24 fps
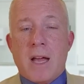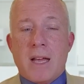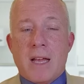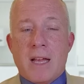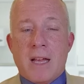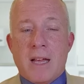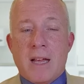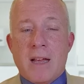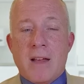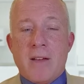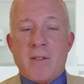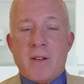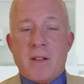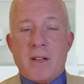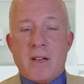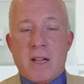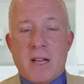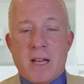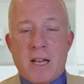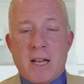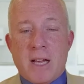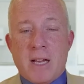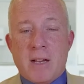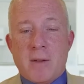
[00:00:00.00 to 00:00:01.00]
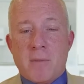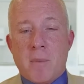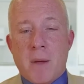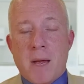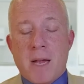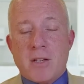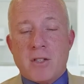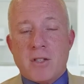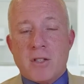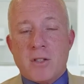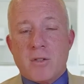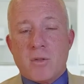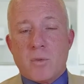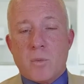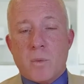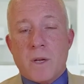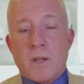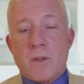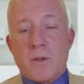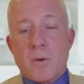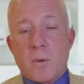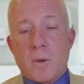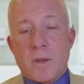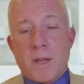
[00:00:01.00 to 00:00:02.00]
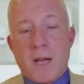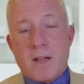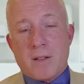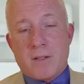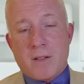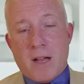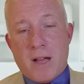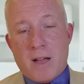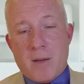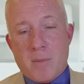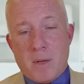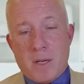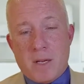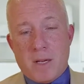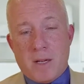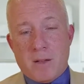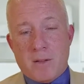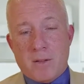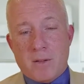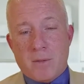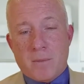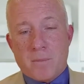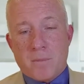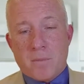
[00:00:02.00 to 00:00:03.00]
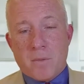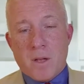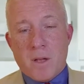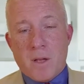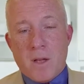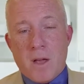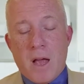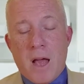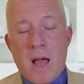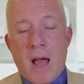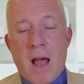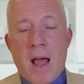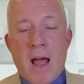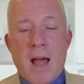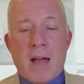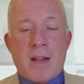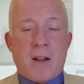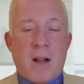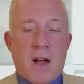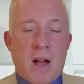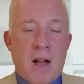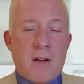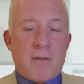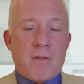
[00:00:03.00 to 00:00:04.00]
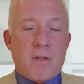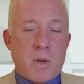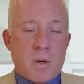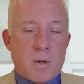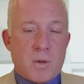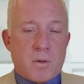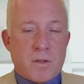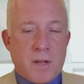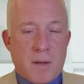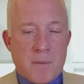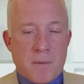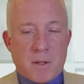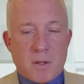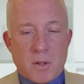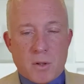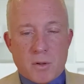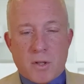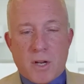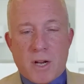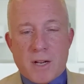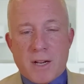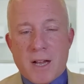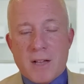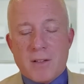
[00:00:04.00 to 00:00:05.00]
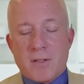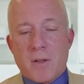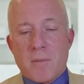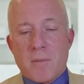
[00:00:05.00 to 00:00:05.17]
even in patients with or without diabetes. And of those, semaglutide has